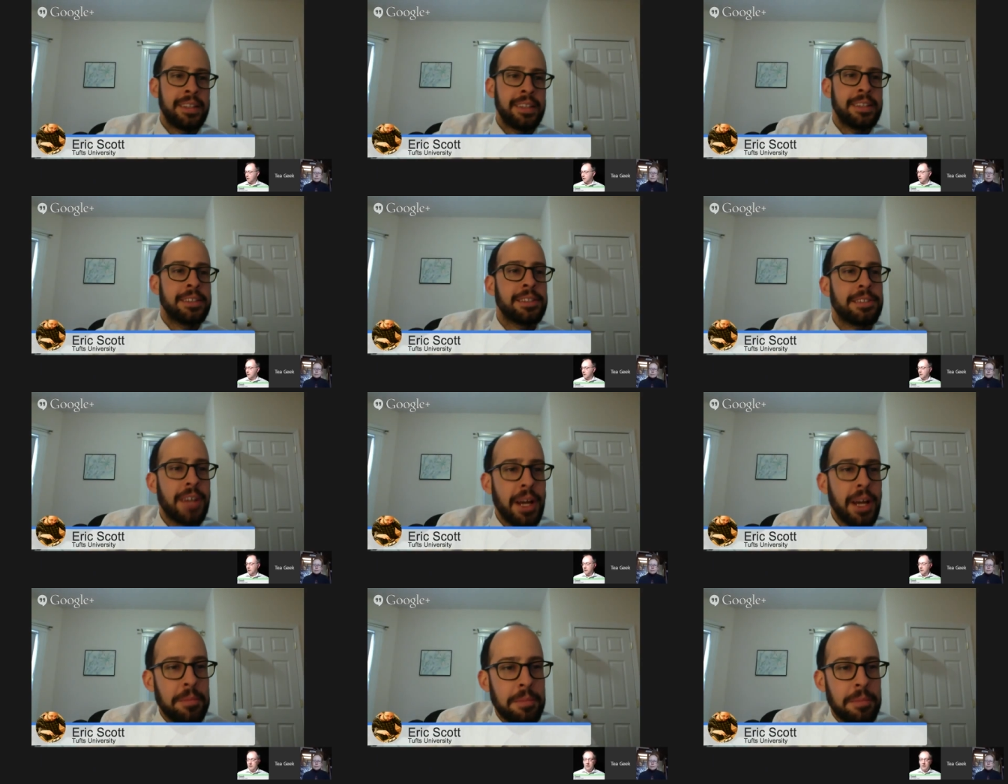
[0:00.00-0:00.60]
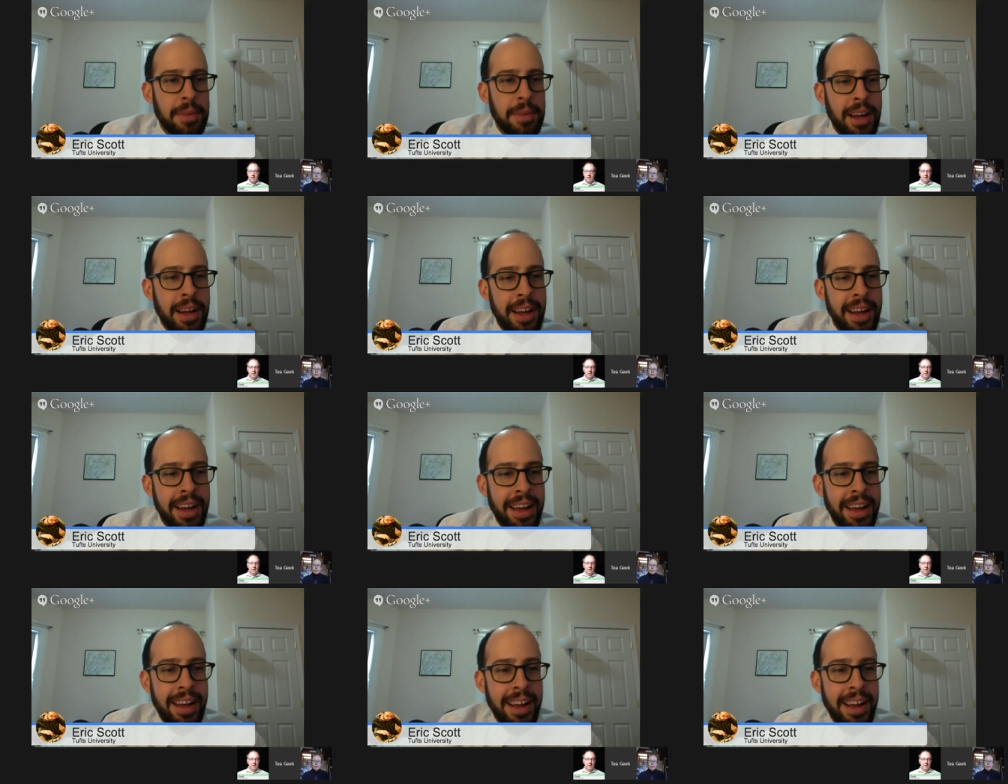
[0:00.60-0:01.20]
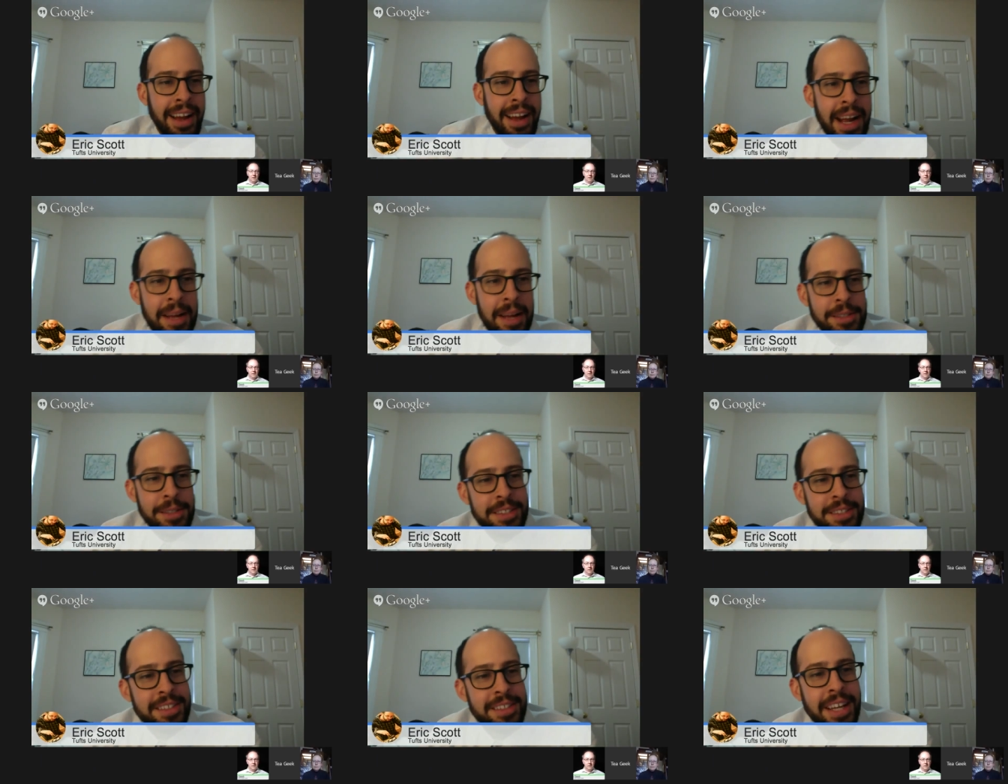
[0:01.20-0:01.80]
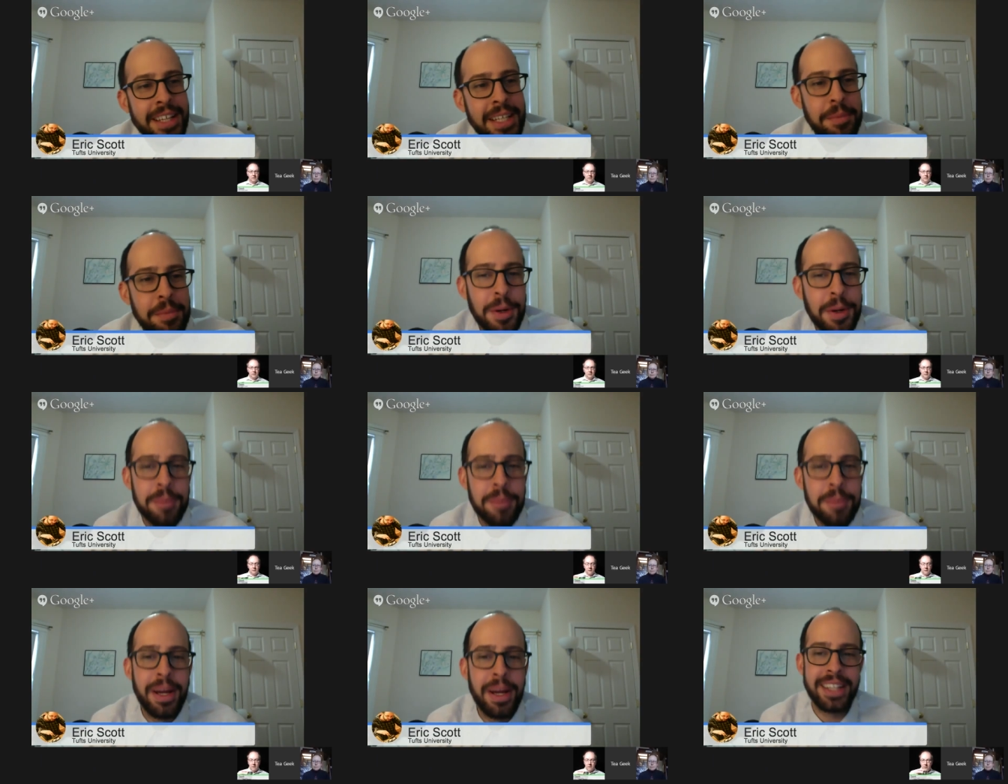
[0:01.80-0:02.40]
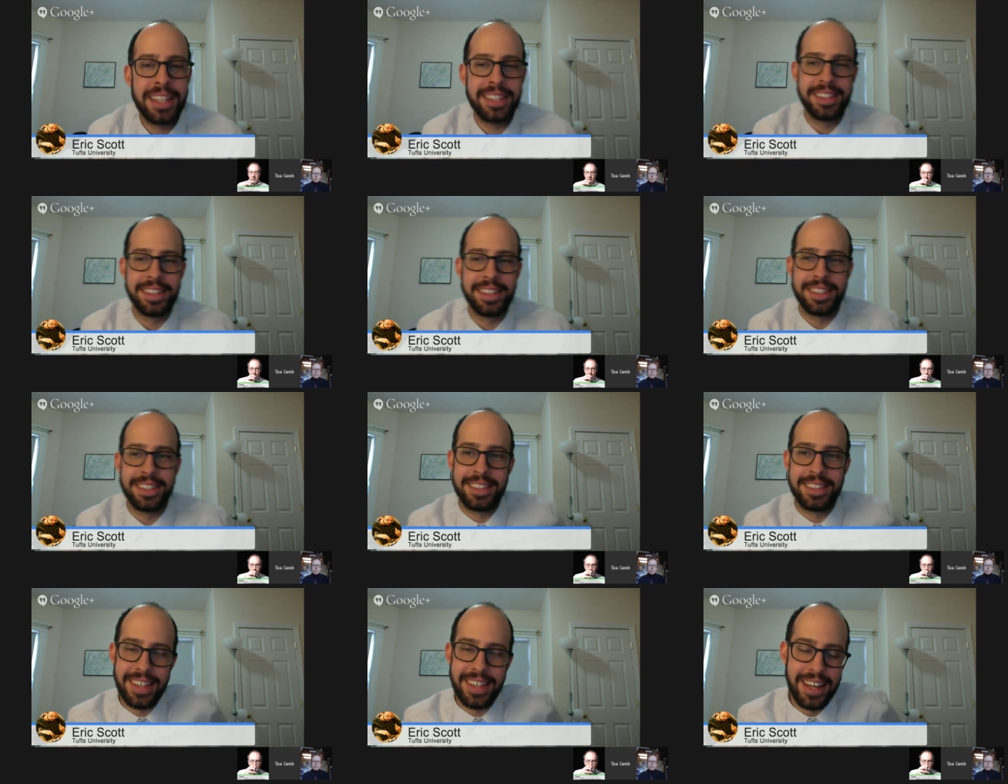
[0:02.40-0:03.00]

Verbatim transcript: So I keep going back to this